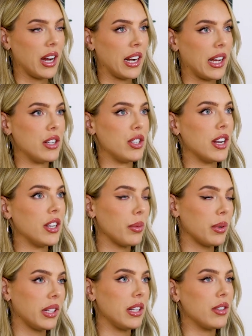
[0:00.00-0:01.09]
And I
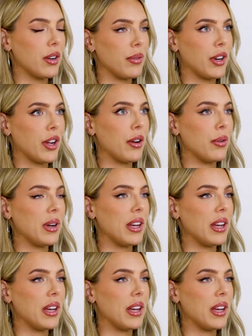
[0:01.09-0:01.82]
genuinely don't know